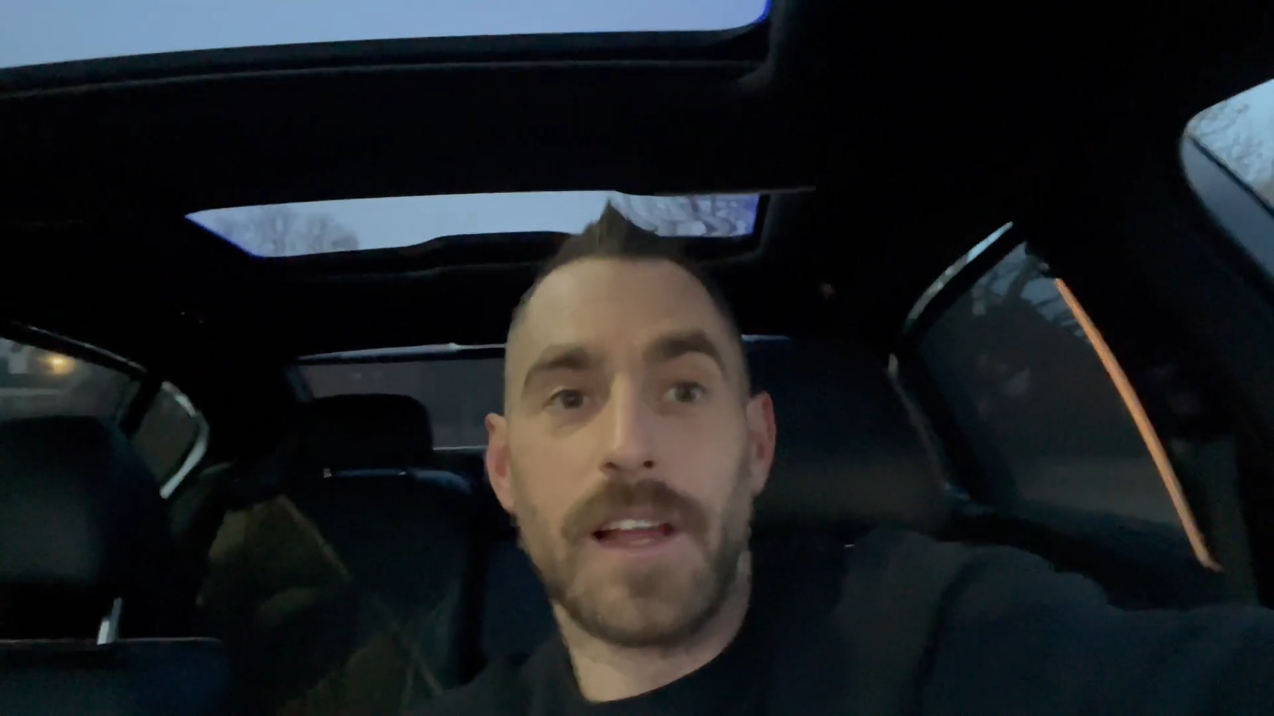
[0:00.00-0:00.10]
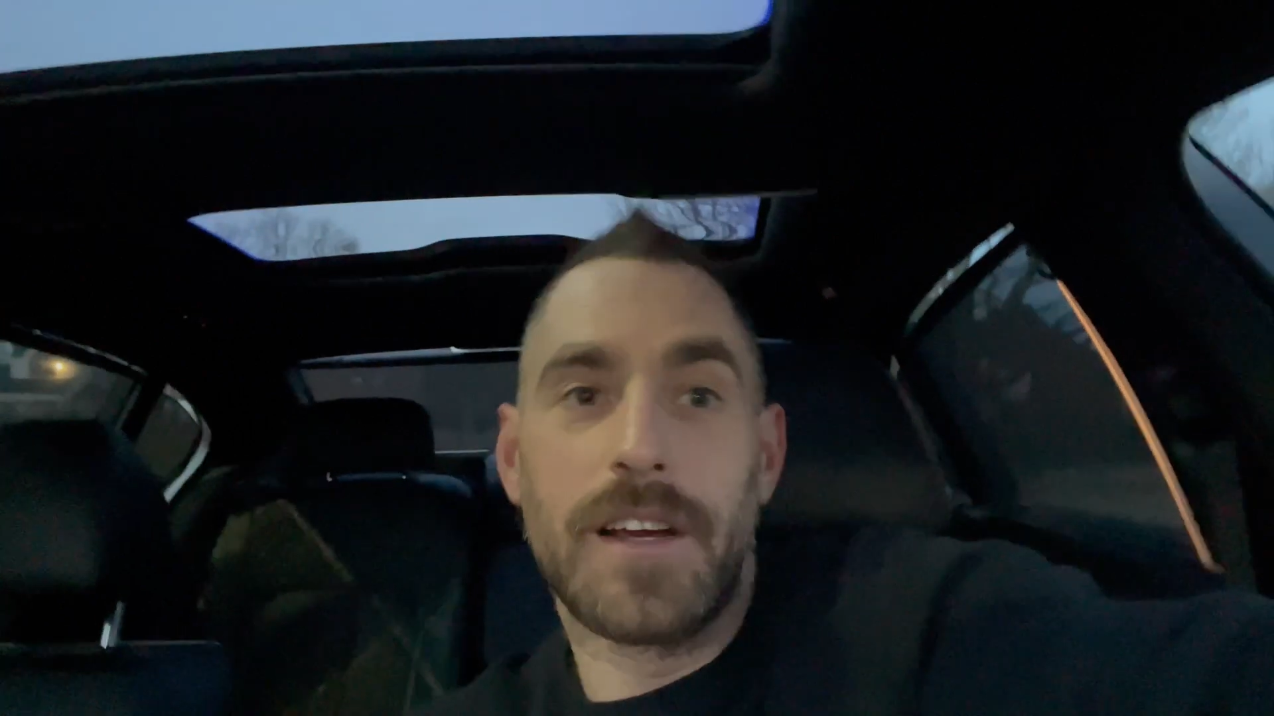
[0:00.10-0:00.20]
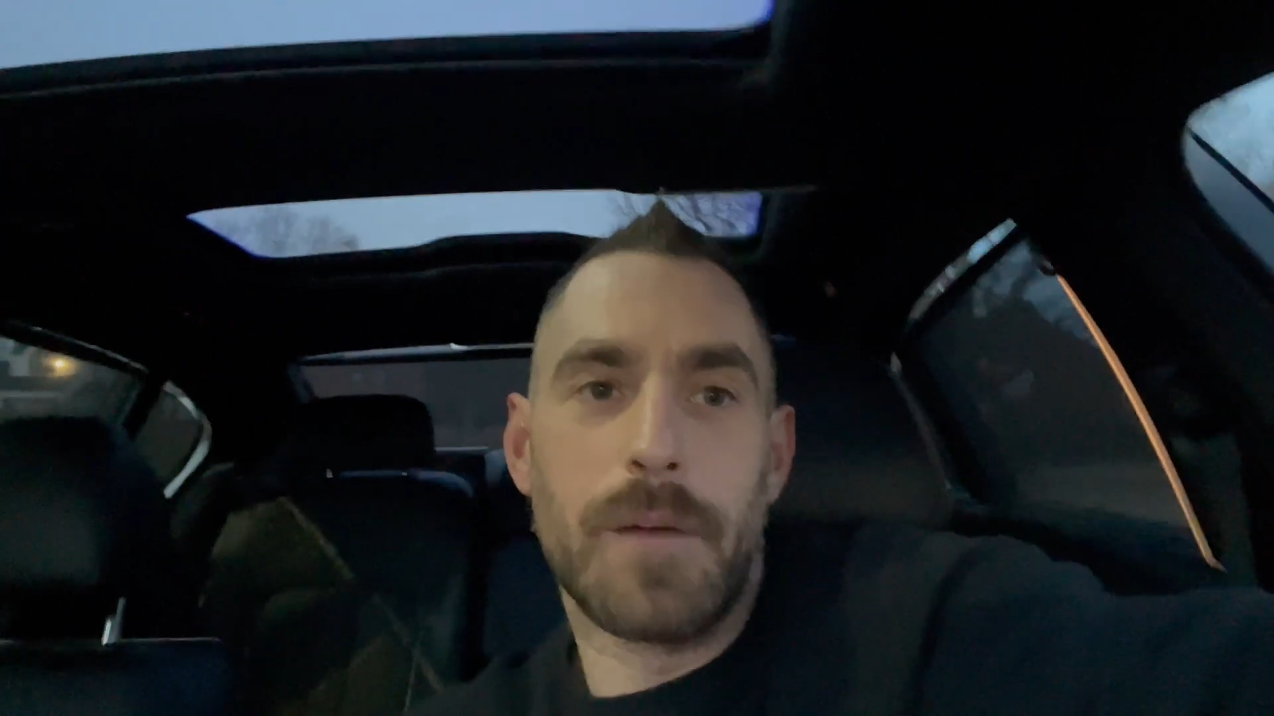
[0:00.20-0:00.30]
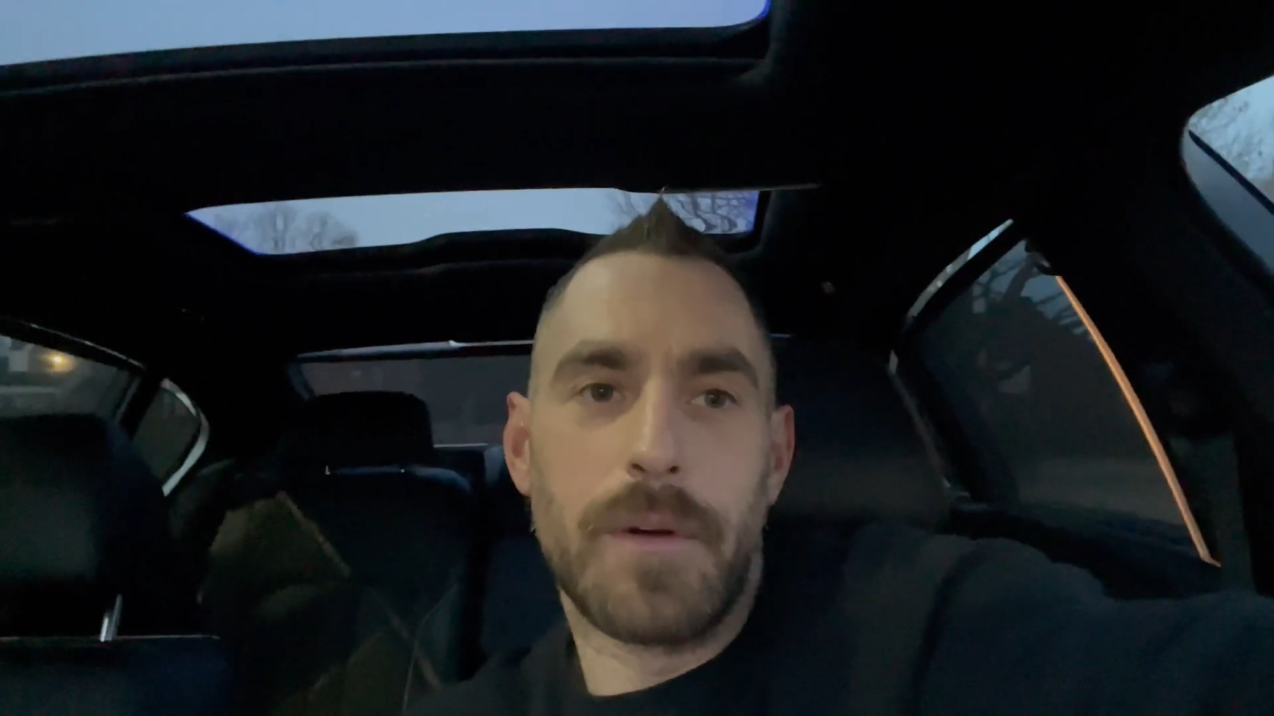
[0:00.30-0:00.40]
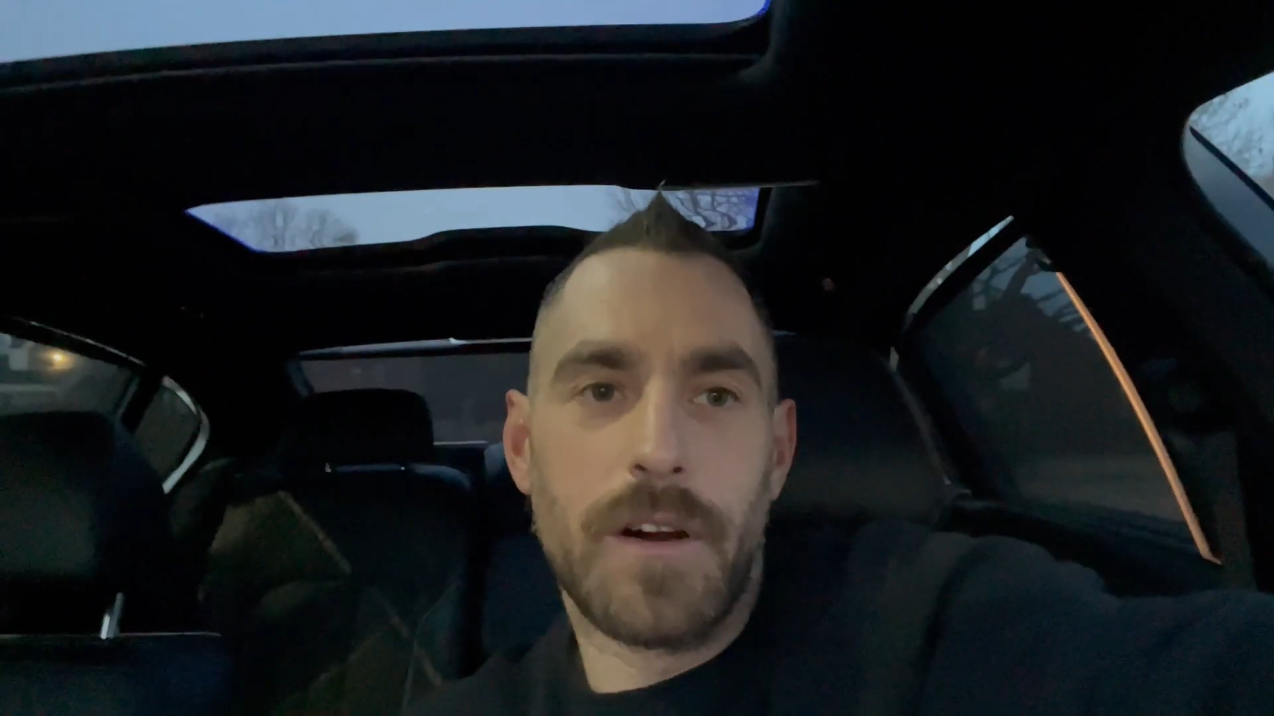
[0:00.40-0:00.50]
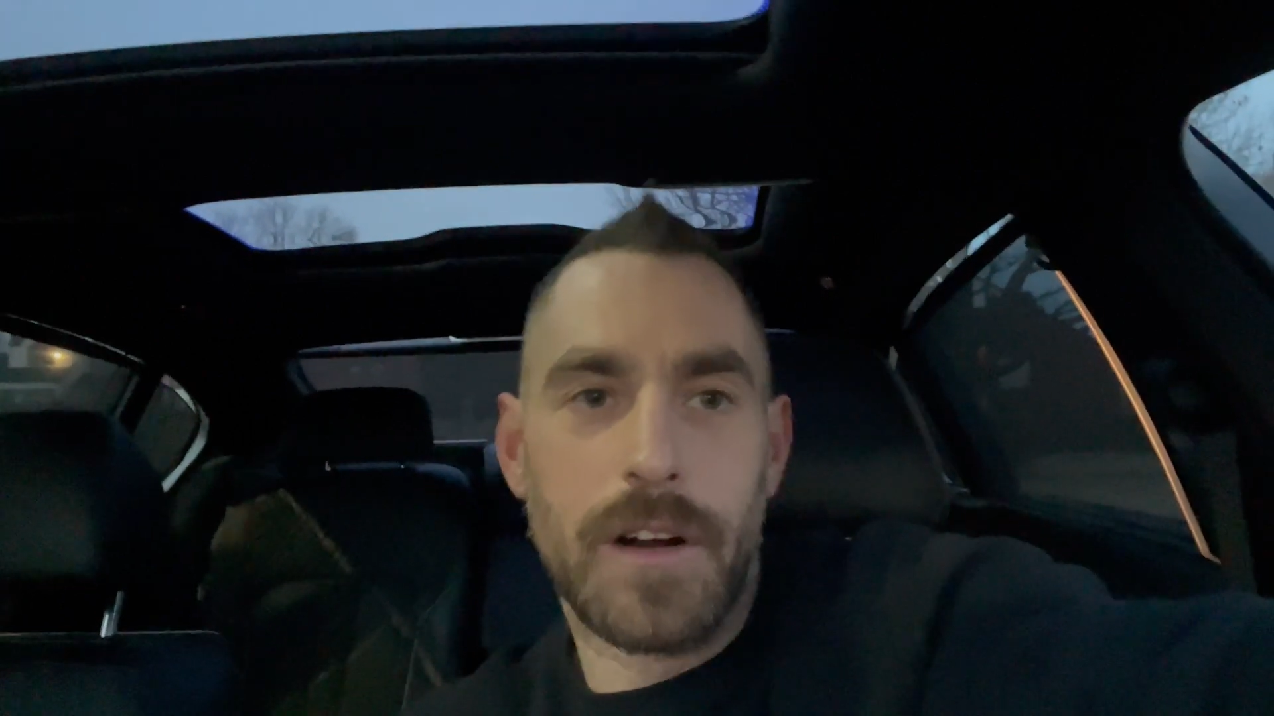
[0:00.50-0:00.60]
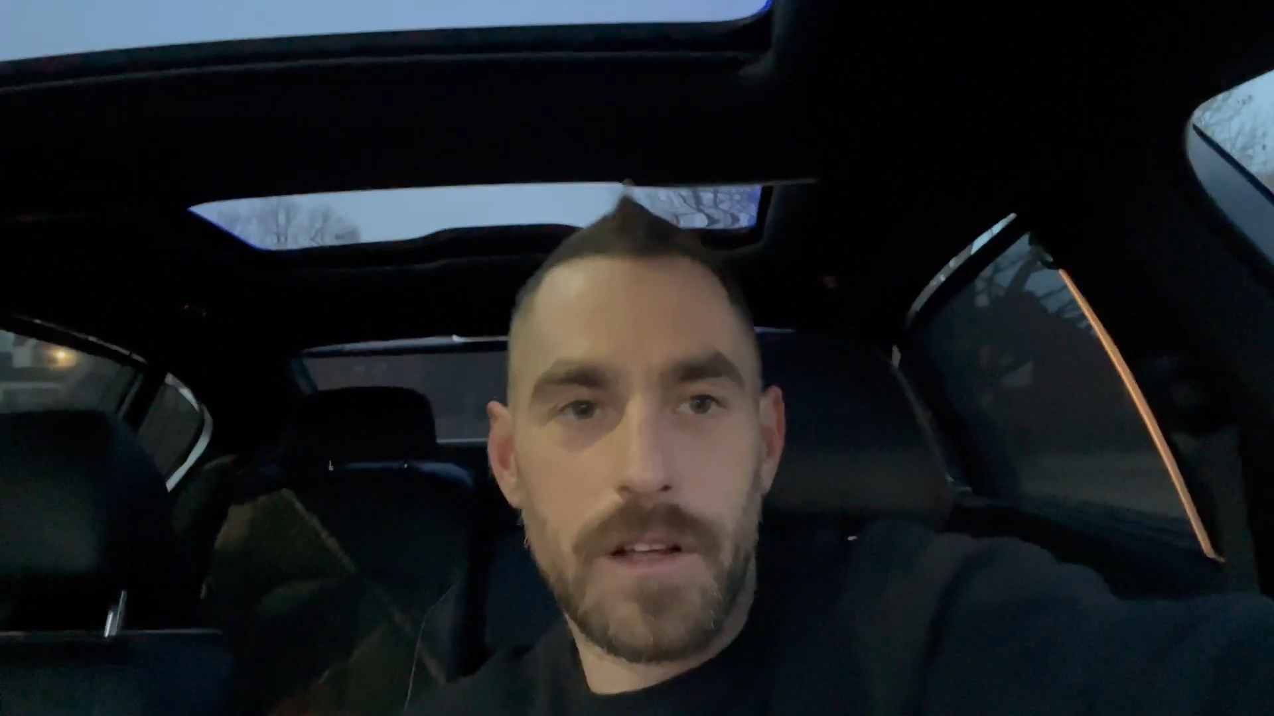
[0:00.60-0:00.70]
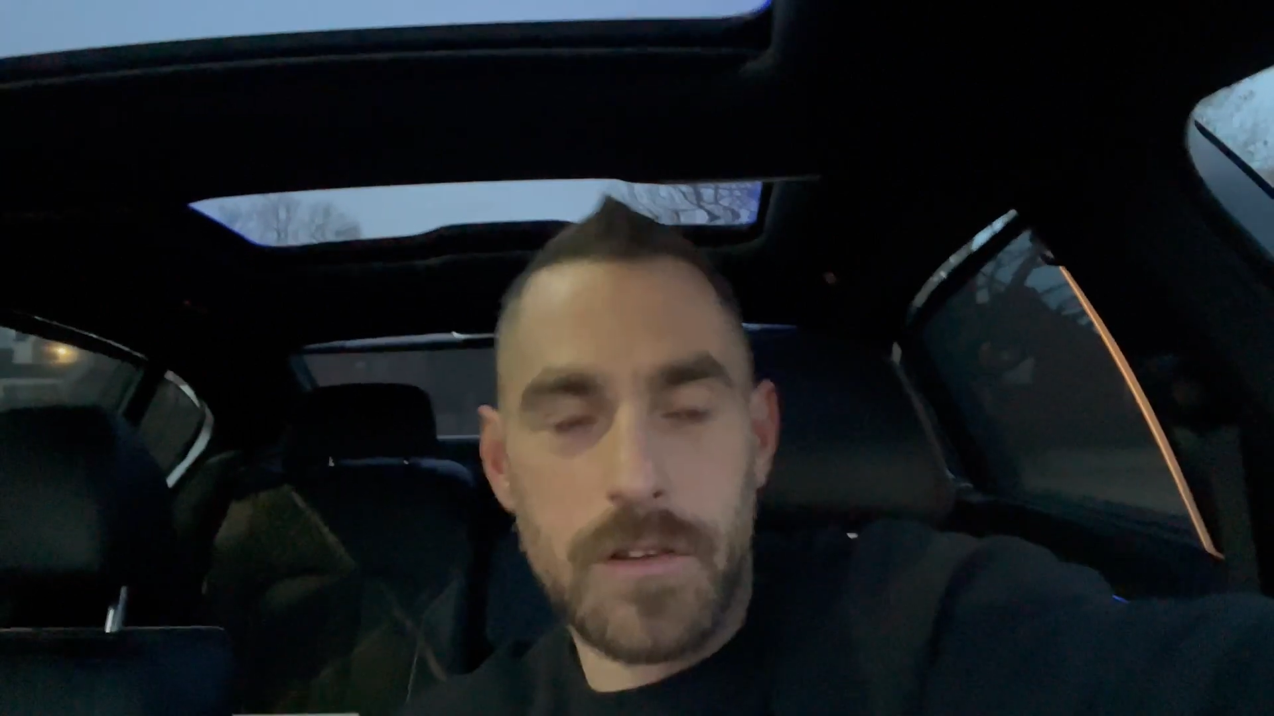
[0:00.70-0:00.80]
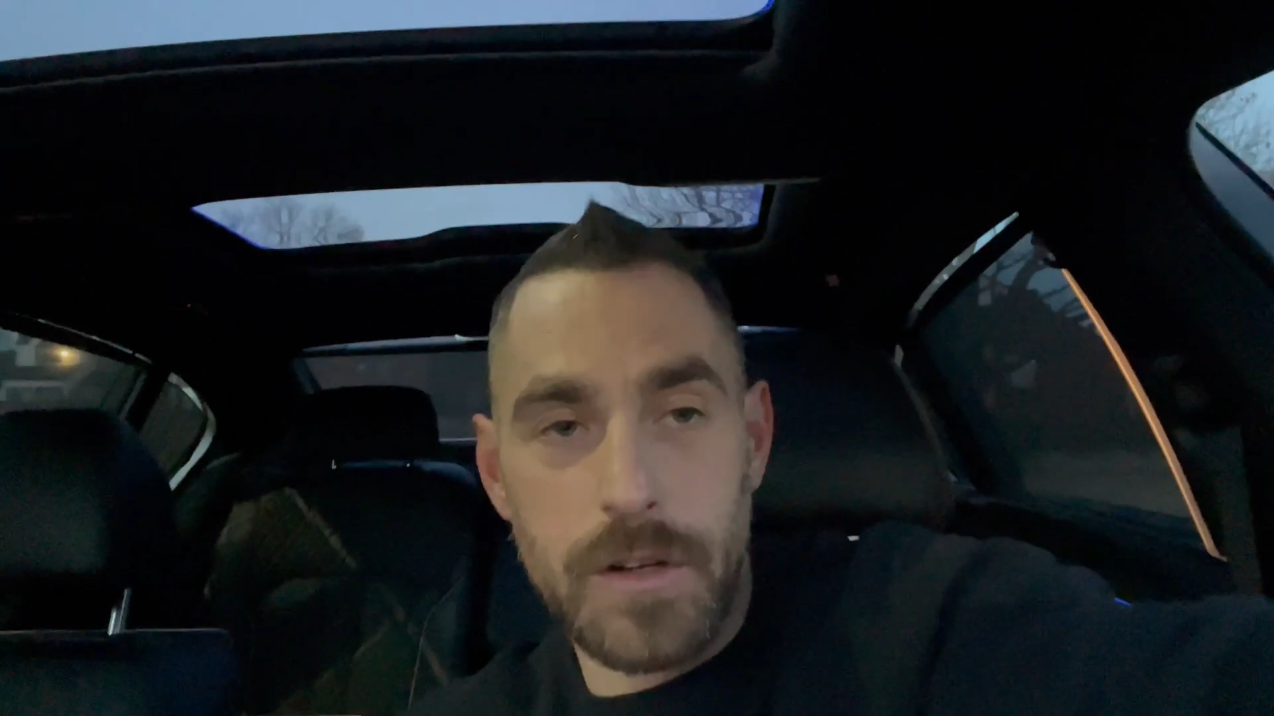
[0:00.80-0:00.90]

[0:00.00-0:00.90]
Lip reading: up here it is,